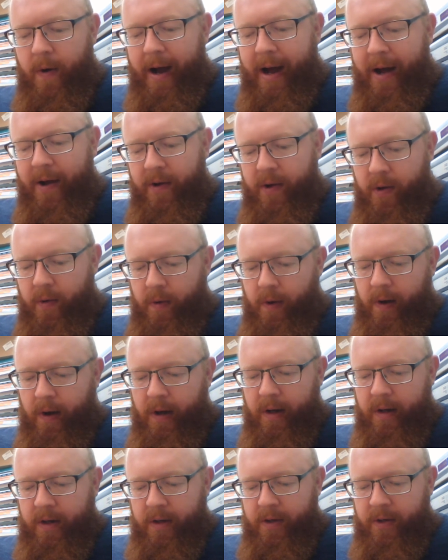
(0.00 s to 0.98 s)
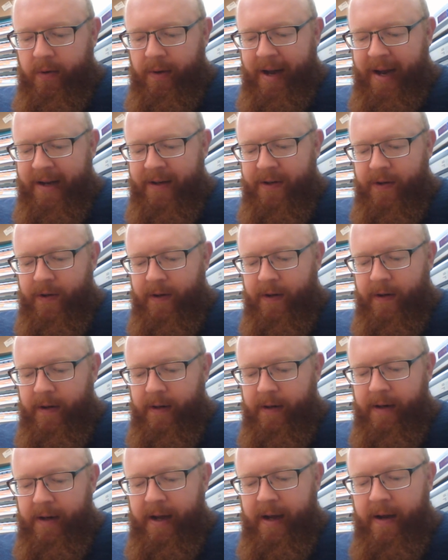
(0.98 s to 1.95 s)
how you ought to answer
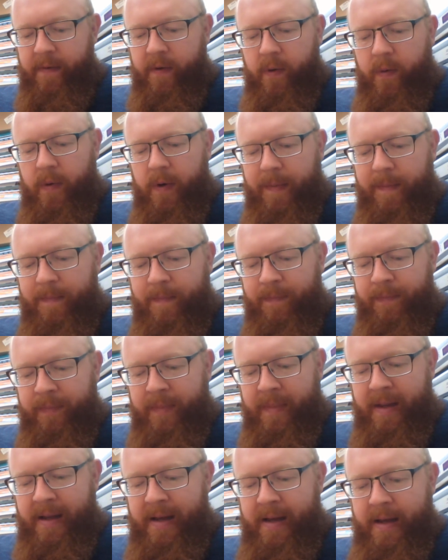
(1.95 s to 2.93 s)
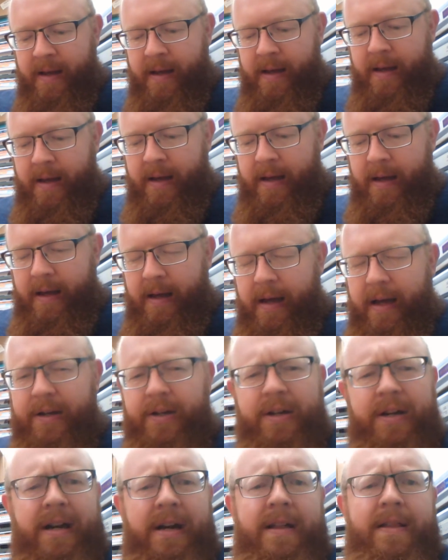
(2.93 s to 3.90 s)
everyone." And
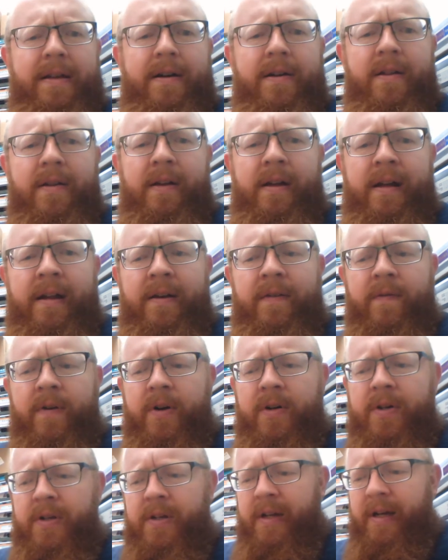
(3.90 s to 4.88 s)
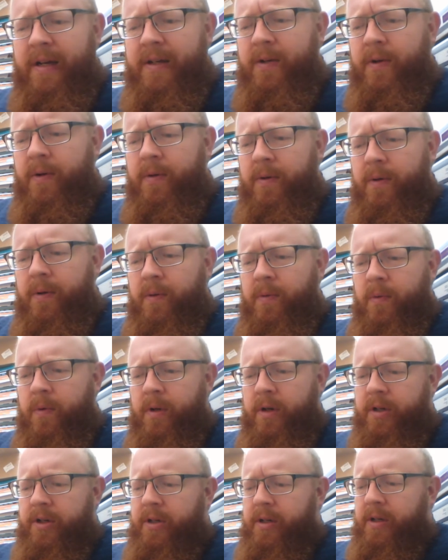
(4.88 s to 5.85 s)
just ending there at the end of verse 6, I want
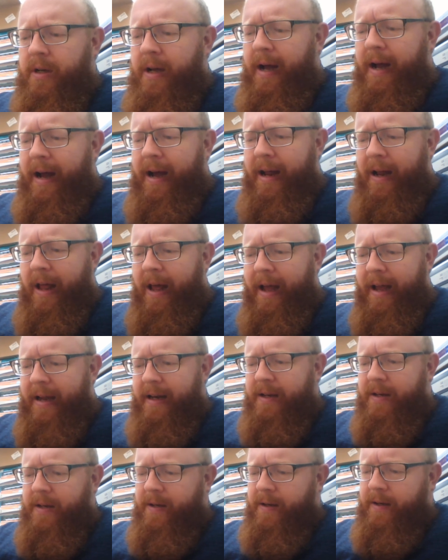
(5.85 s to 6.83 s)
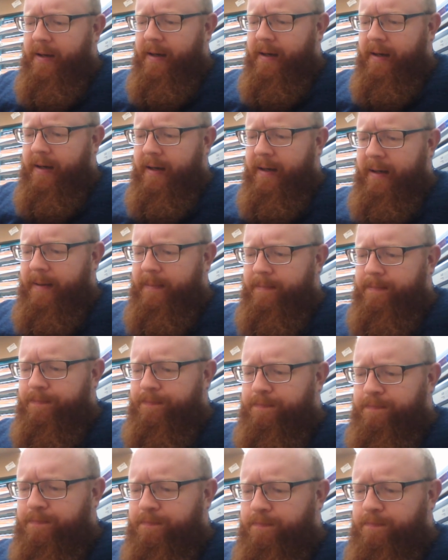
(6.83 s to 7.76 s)
to just highlight kind